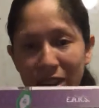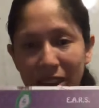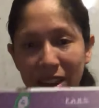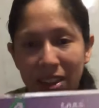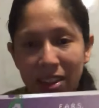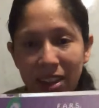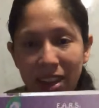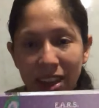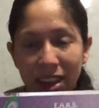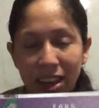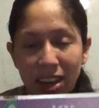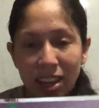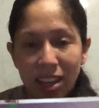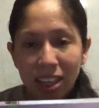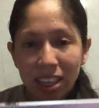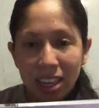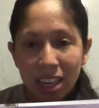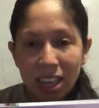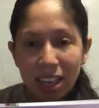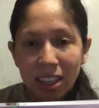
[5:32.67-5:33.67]

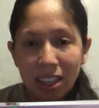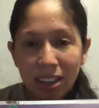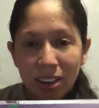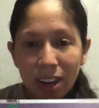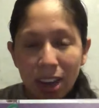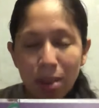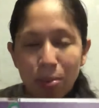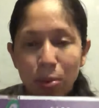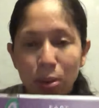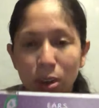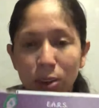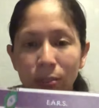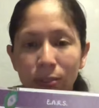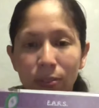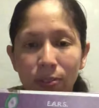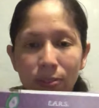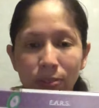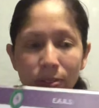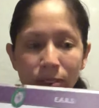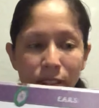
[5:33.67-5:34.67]
they're able to
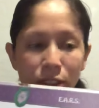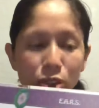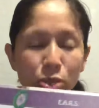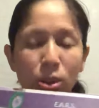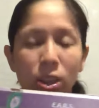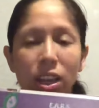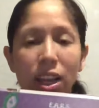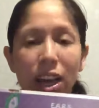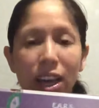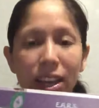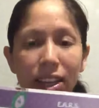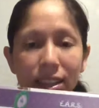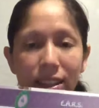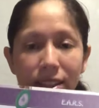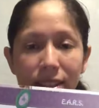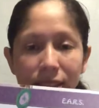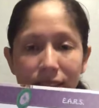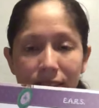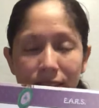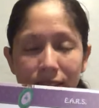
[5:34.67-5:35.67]

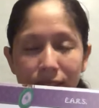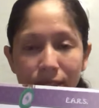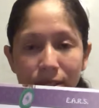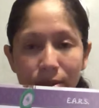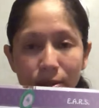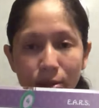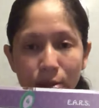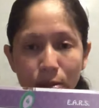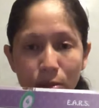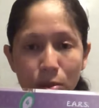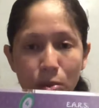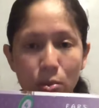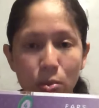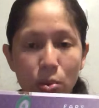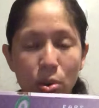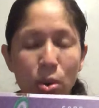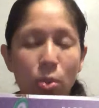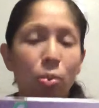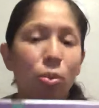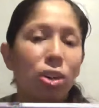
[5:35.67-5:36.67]
visualize
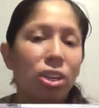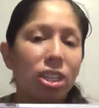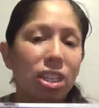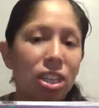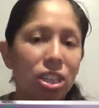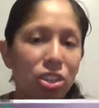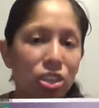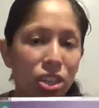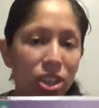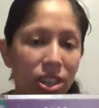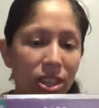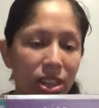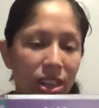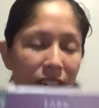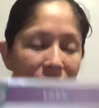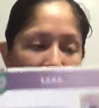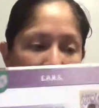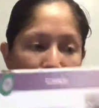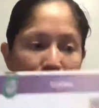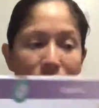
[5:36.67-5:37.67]
what we're teaching
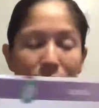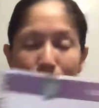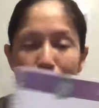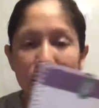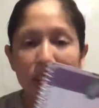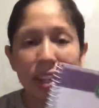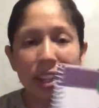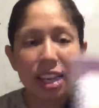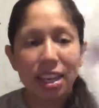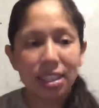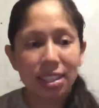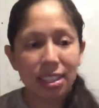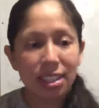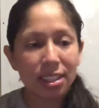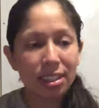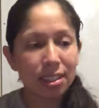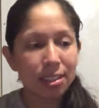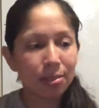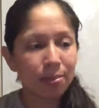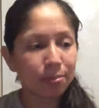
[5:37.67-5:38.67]
in some of the
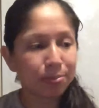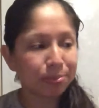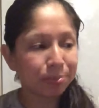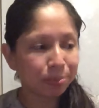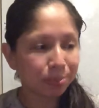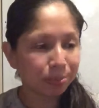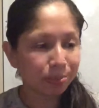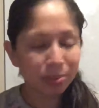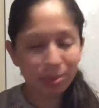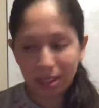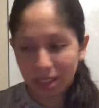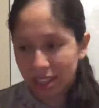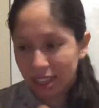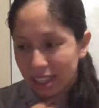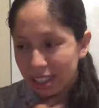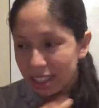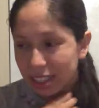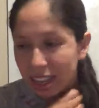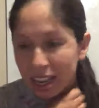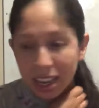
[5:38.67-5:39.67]
lessons.
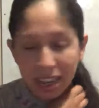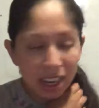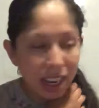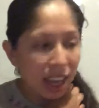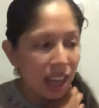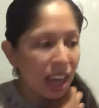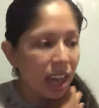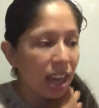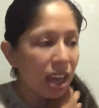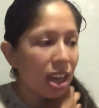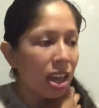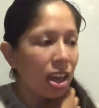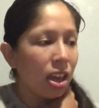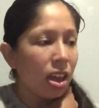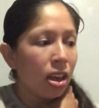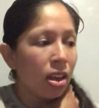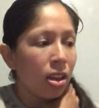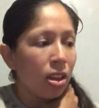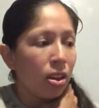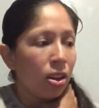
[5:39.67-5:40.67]
That's that.
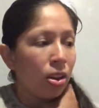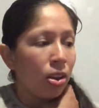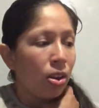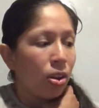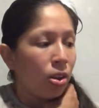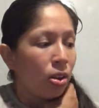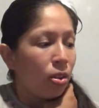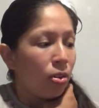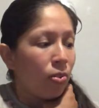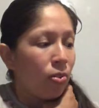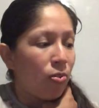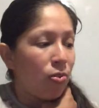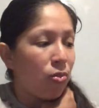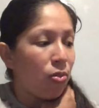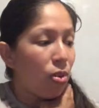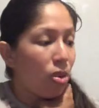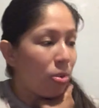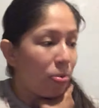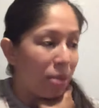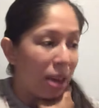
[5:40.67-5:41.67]

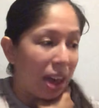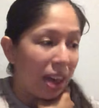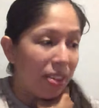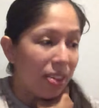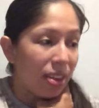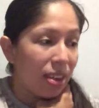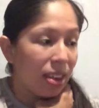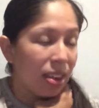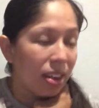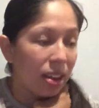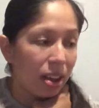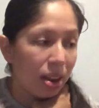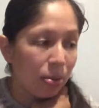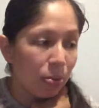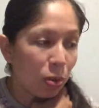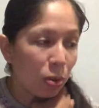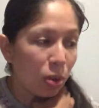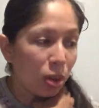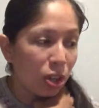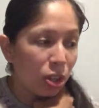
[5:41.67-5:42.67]
For math,
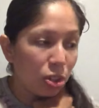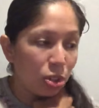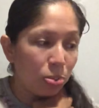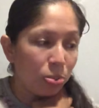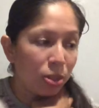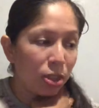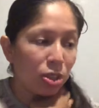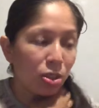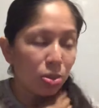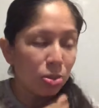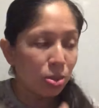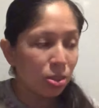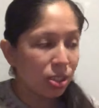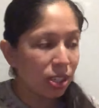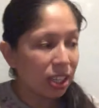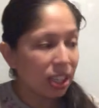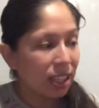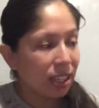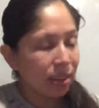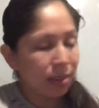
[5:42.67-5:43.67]
I'm going to be
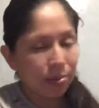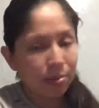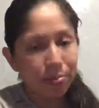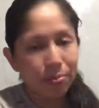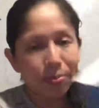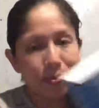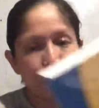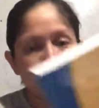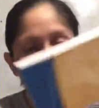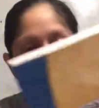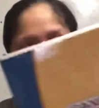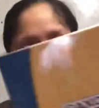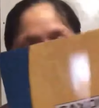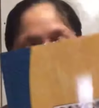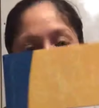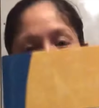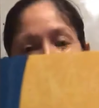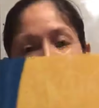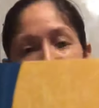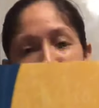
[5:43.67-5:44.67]
using
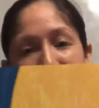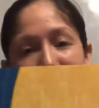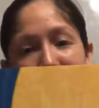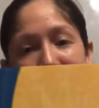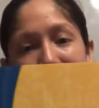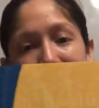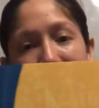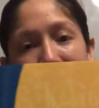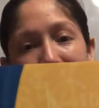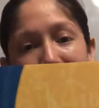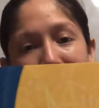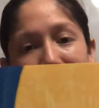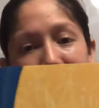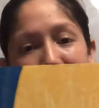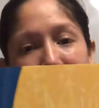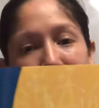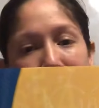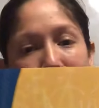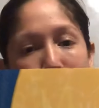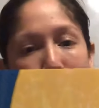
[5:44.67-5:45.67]

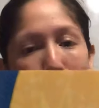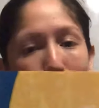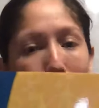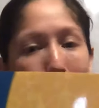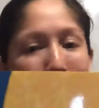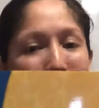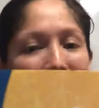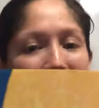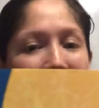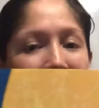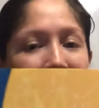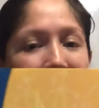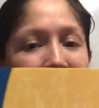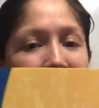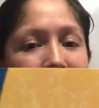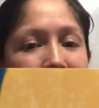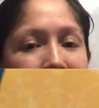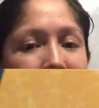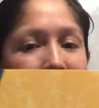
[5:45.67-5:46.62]
Saxon Math, the